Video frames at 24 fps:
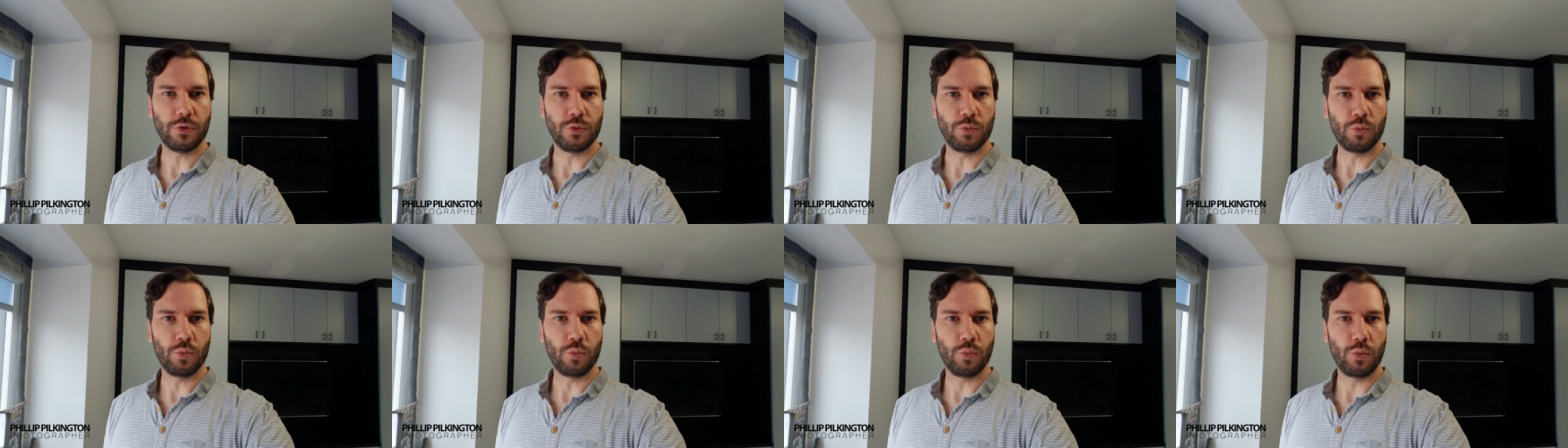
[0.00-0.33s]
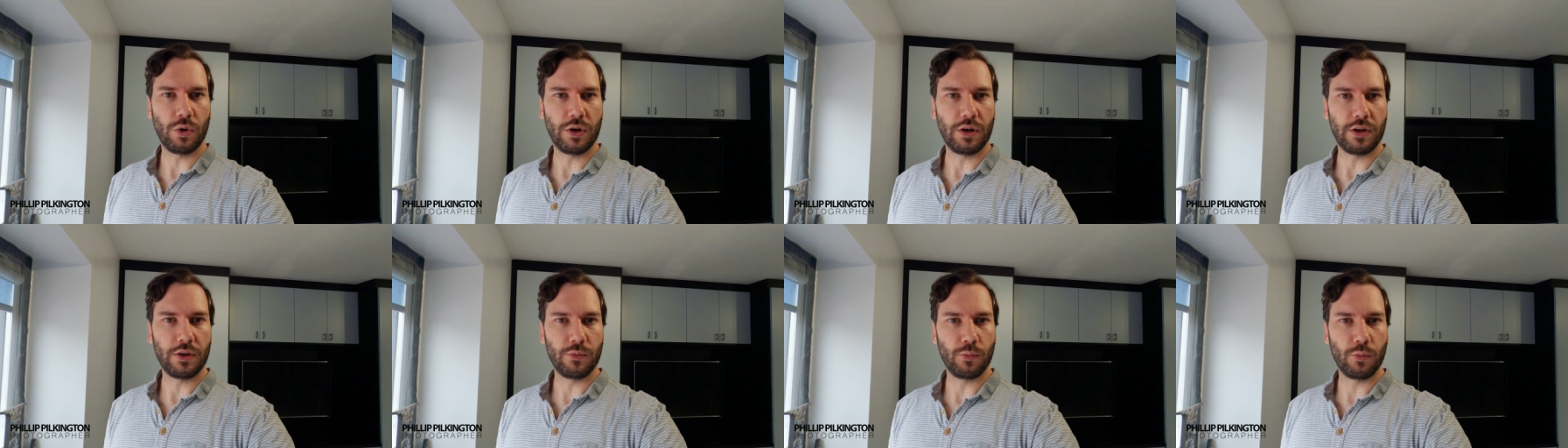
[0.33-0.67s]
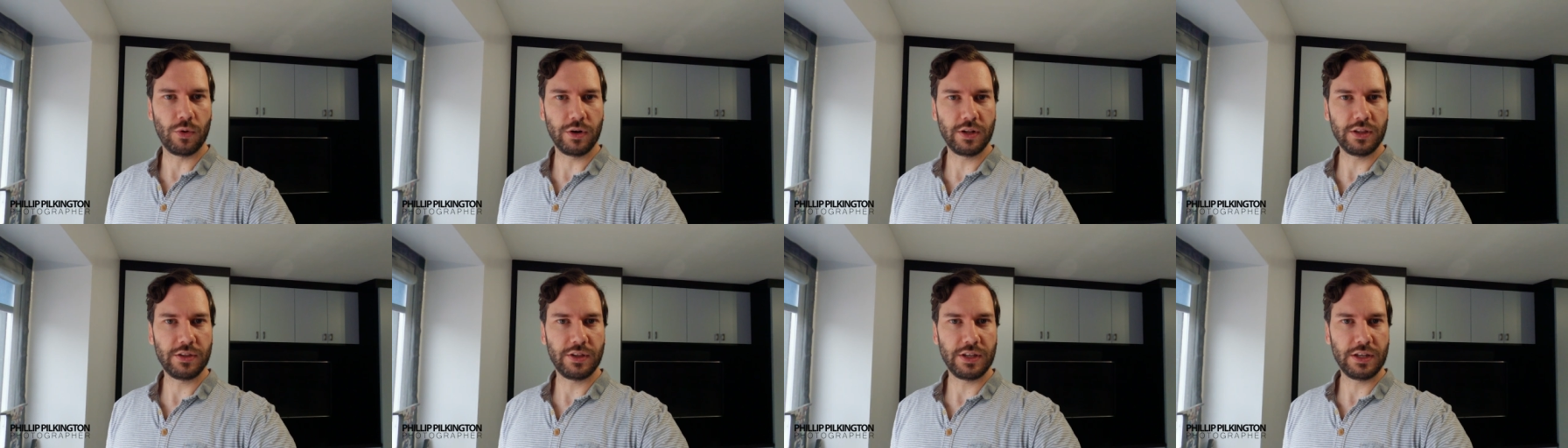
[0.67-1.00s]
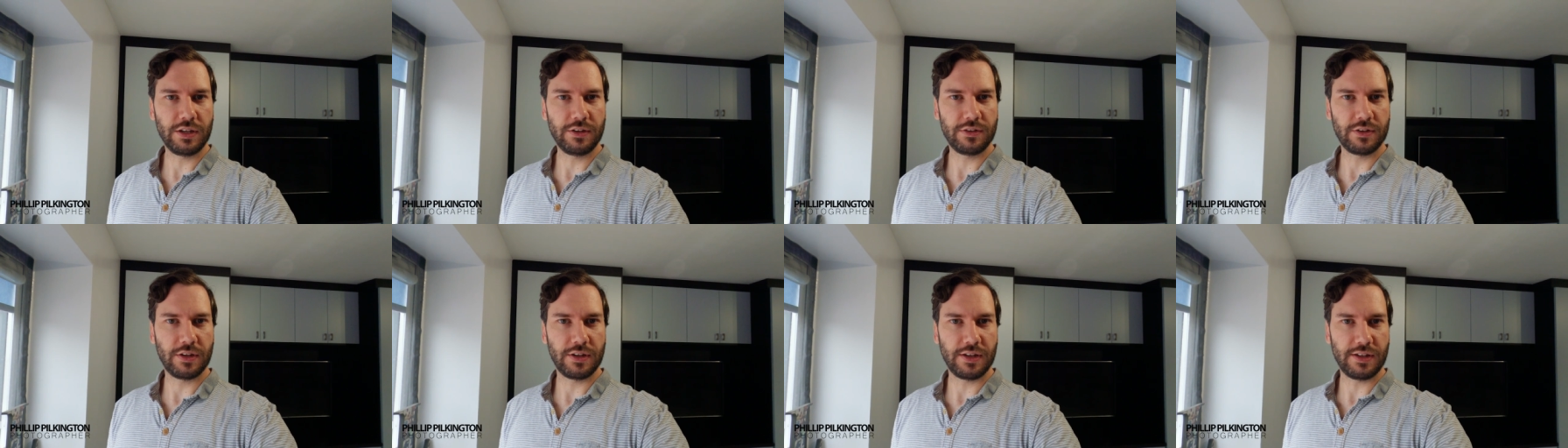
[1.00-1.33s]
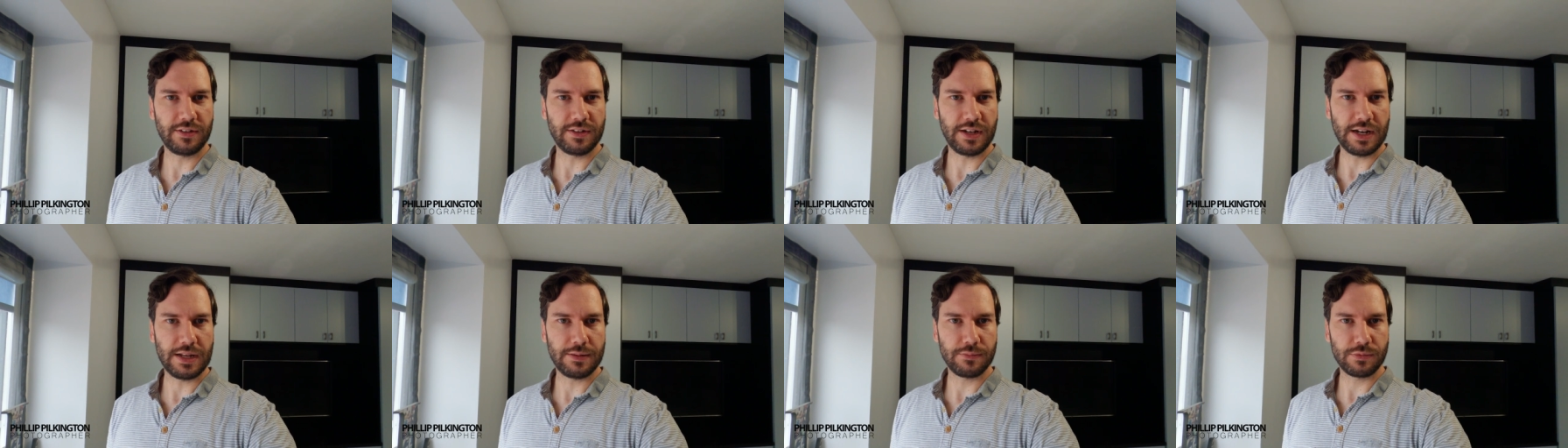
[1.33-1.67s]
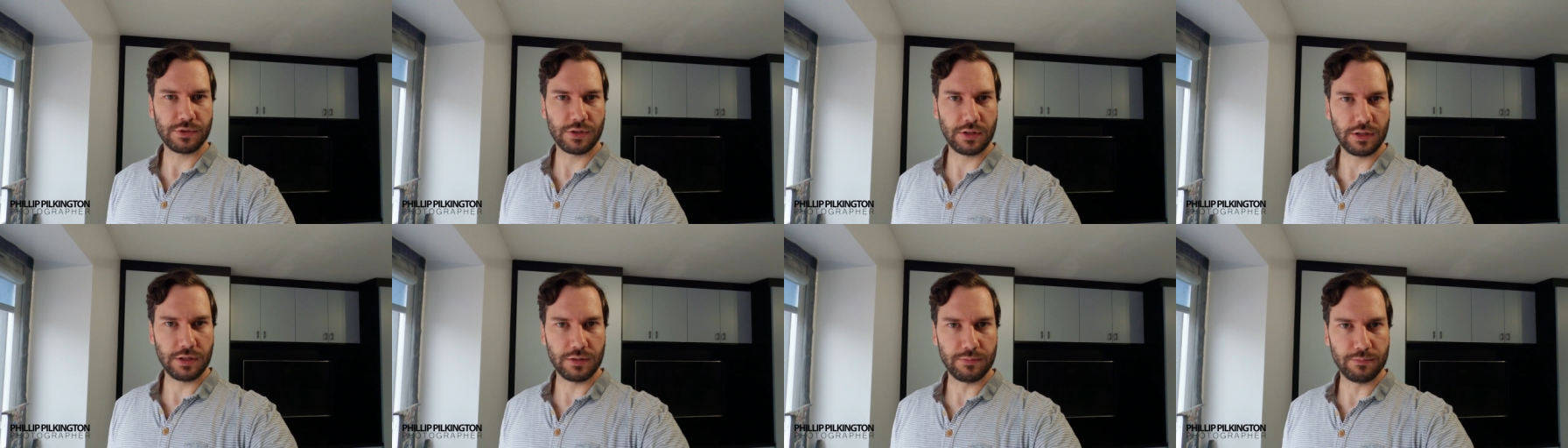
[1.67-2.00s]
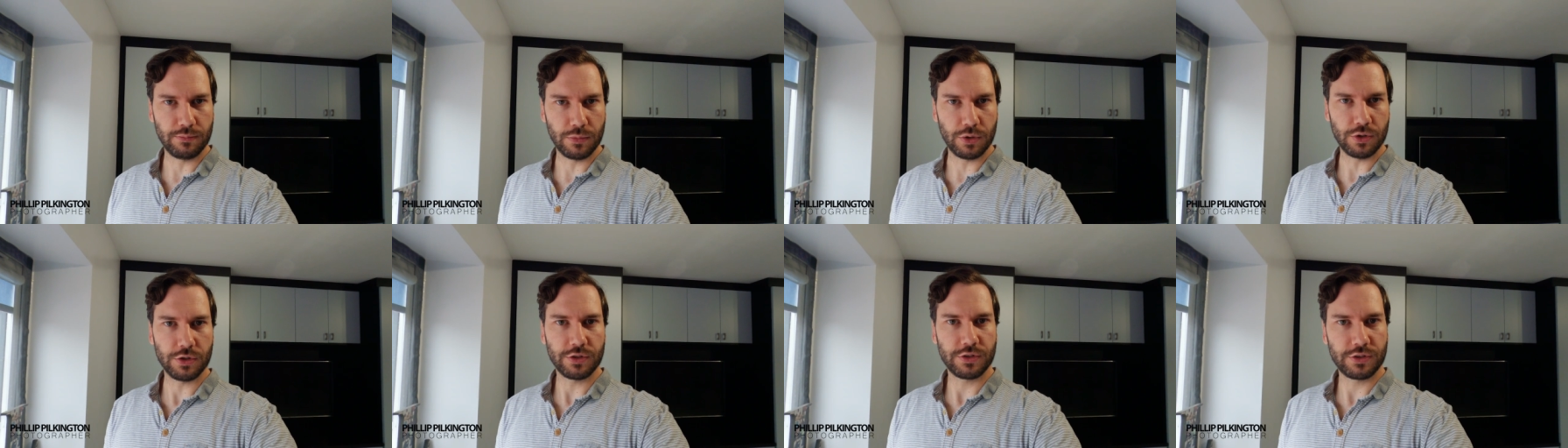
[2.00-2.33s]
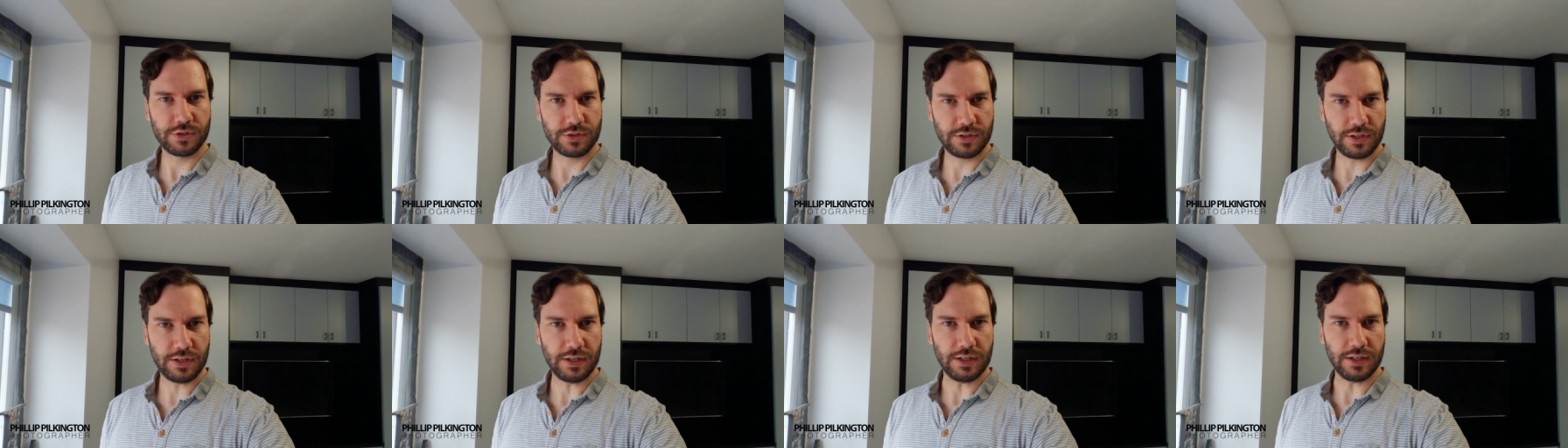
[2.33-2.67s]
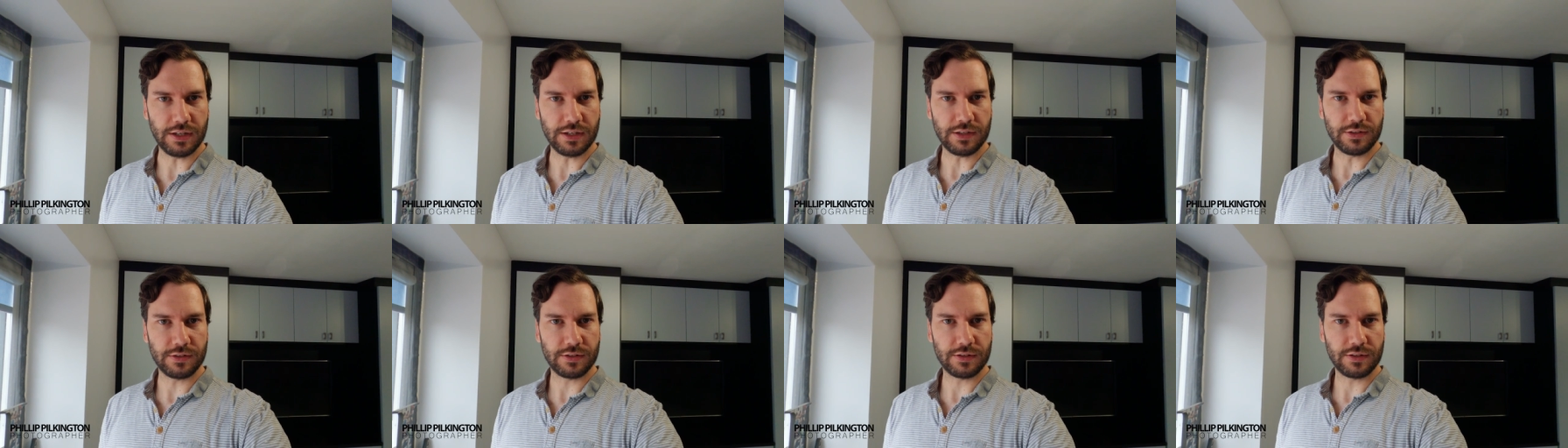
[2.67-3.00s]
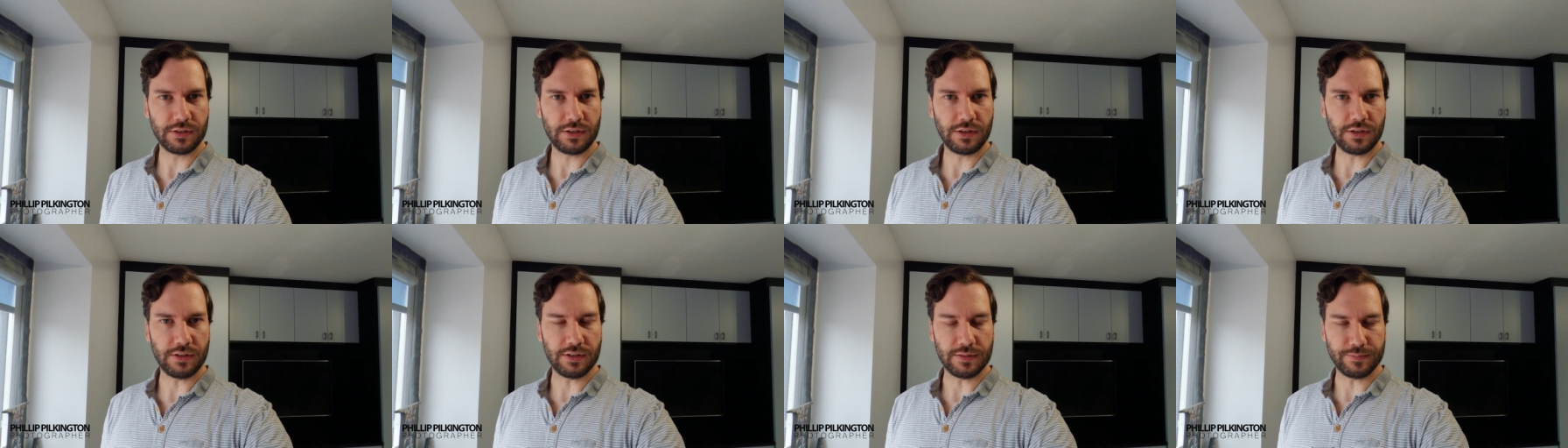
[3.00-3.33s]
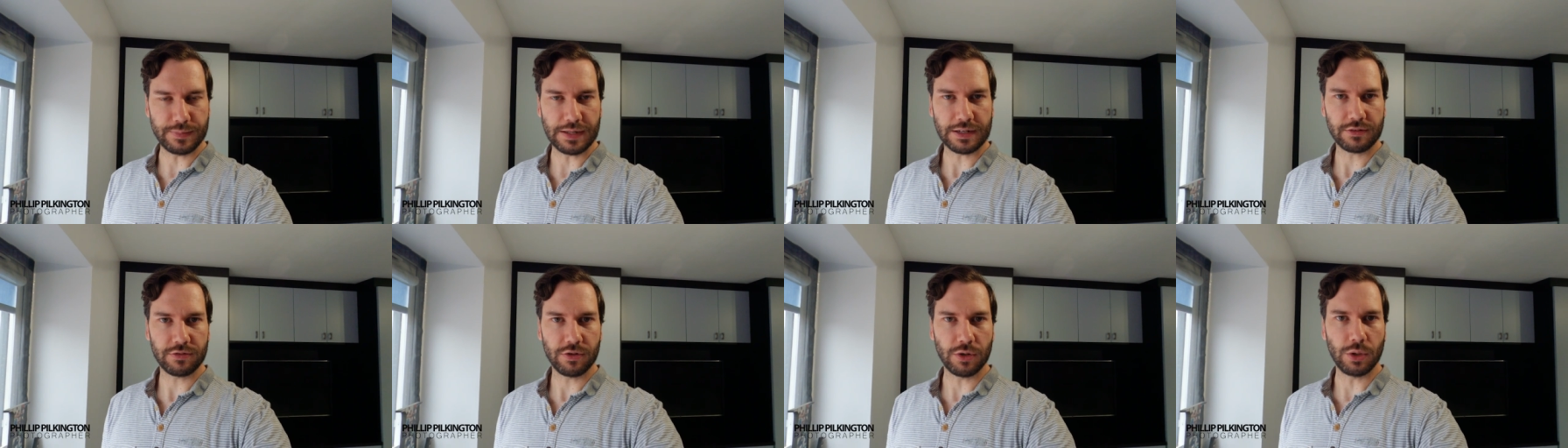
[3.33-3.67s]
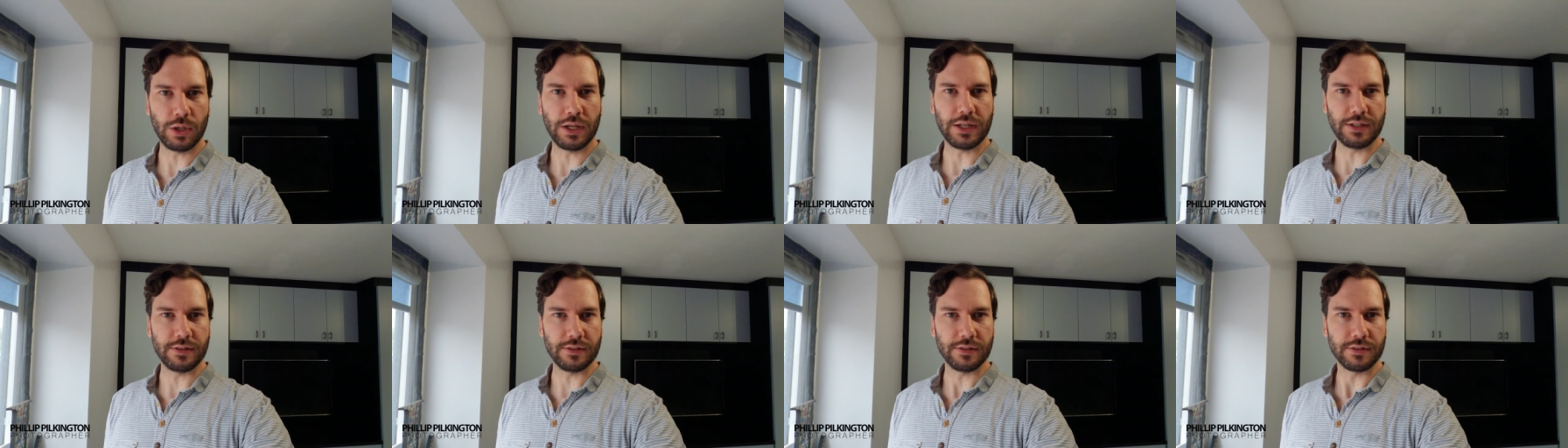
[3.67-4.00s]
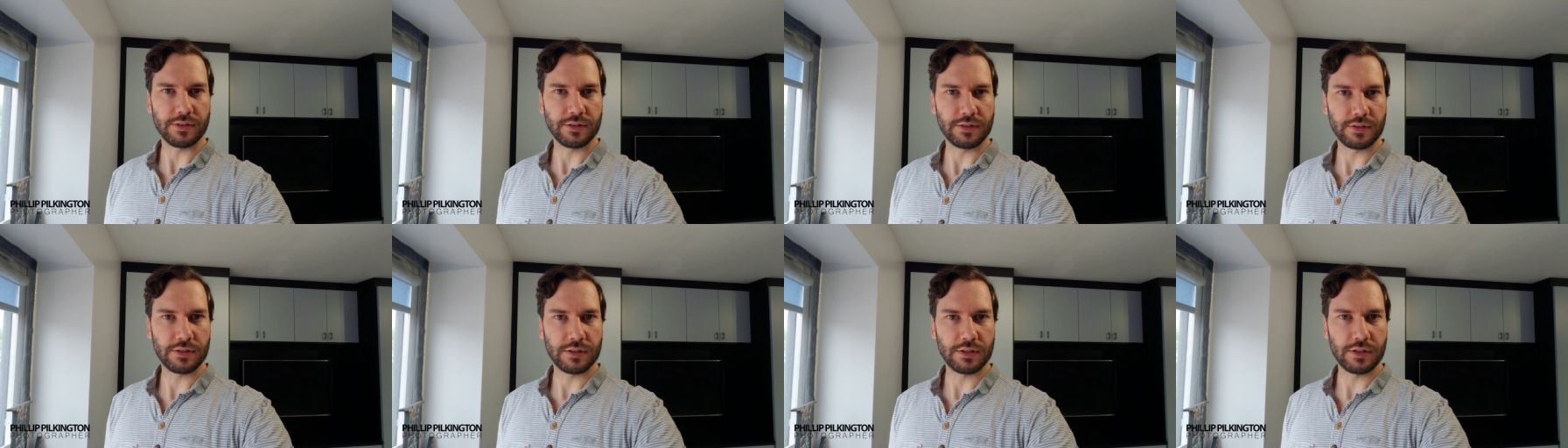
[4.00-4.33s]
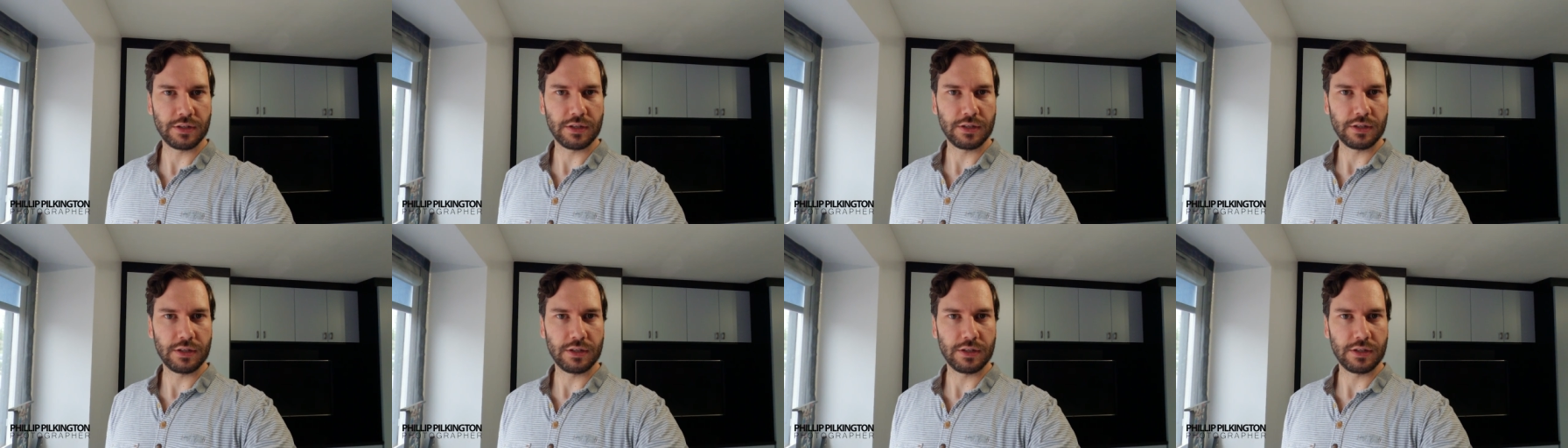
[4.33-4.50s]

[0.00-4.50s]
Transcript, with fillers: so one of the things that is an absolute must is is a macro lens